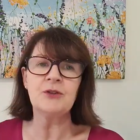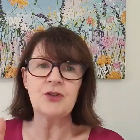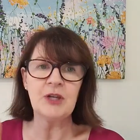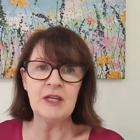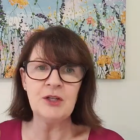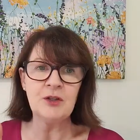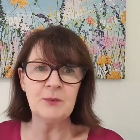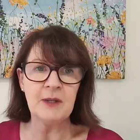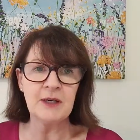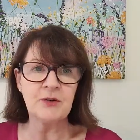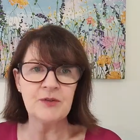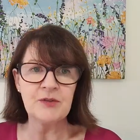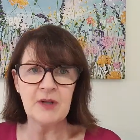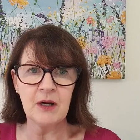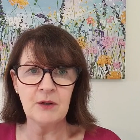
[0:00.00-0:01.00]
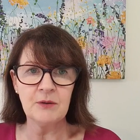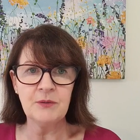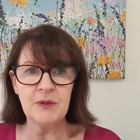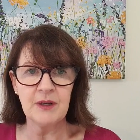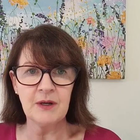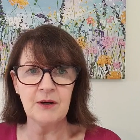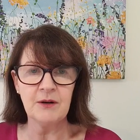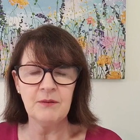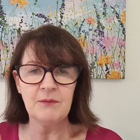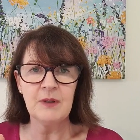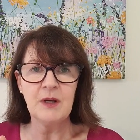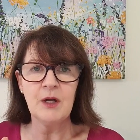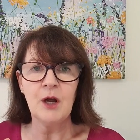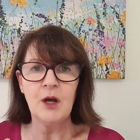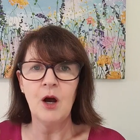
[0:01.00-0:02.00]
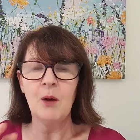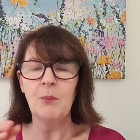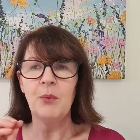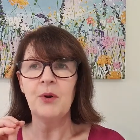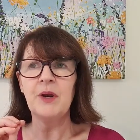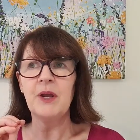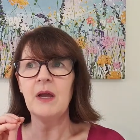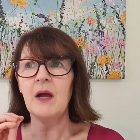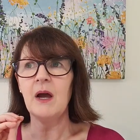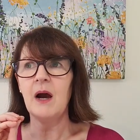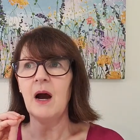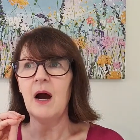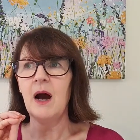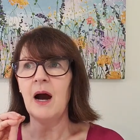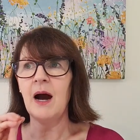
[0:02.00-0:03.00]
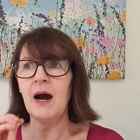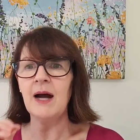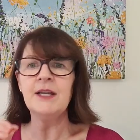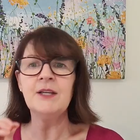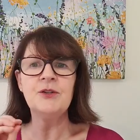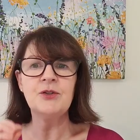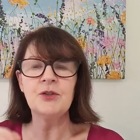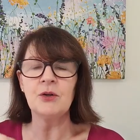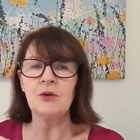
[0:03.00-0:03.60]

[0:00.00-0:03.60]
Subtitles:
change makers out there, but I